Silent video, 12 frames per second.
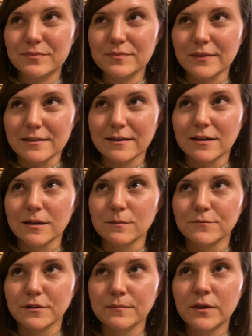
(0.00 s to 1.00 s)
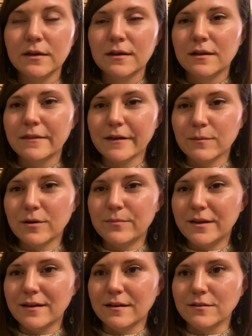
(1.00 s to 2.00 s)
that's kind of helpful. The thing about
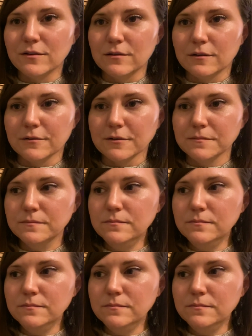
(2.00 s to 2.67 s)
being an adult learner